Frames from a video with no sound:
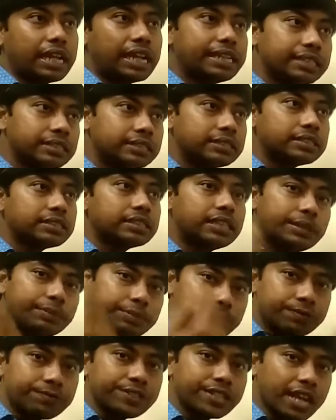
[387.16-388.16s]
that is
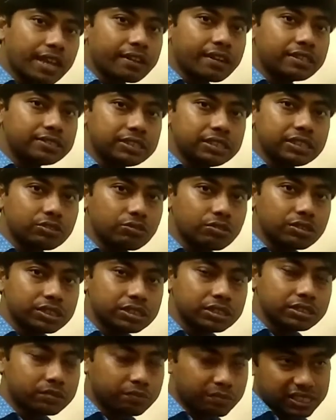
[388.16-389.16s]
Gibbs free energy
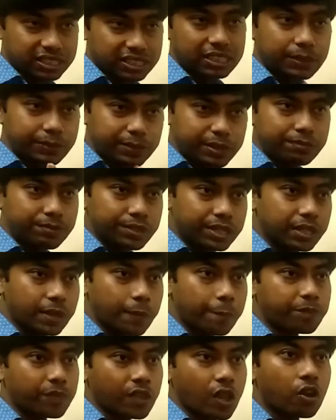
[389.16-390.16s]
equations, means Gibbs
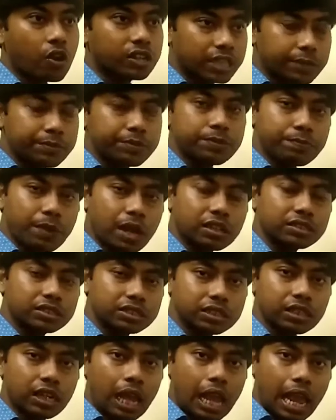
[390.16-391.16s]
free or Gibbs
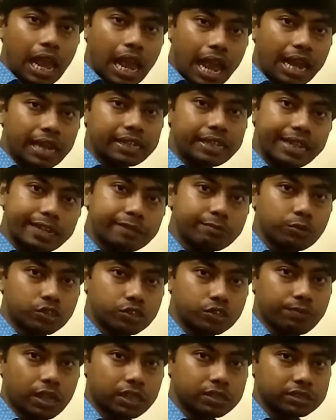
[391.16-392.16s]
function and
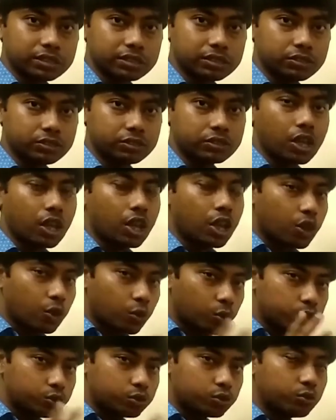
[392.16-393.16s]
Helmholtz functions,
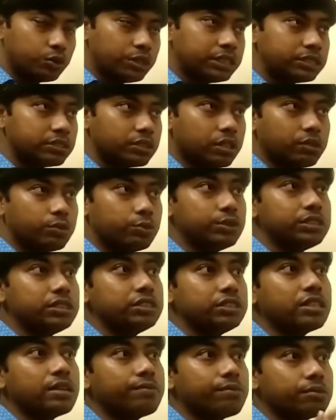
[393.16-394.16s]

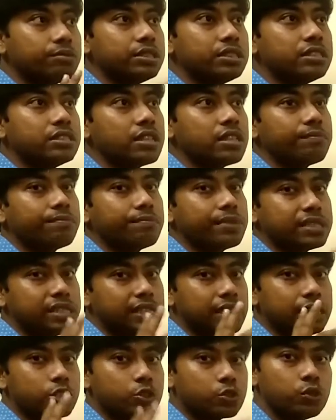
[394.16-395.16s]
which is the
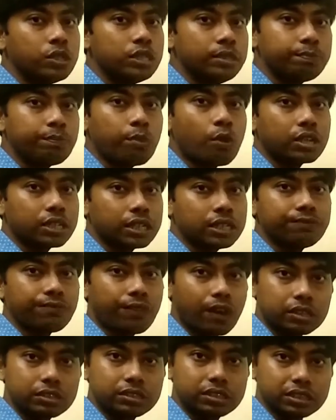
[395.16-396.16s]
basically two
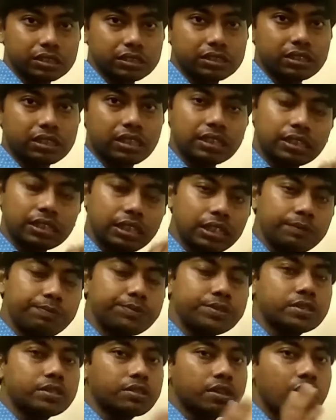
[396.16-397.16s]
important functions, the
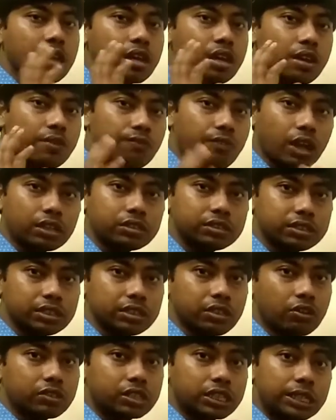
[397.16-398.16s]
Gibbs
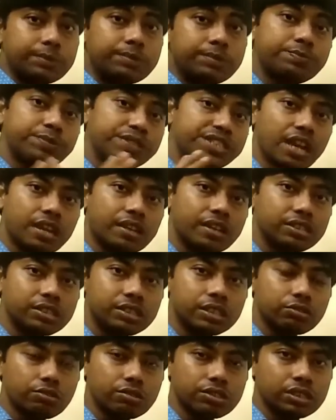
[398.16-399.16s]
function or Gibbs free
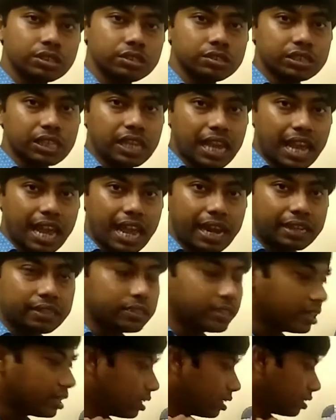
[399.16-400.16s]
energy equations
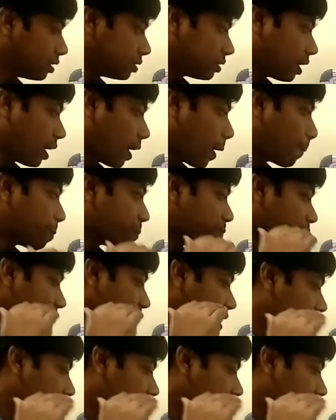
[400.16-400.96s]
and the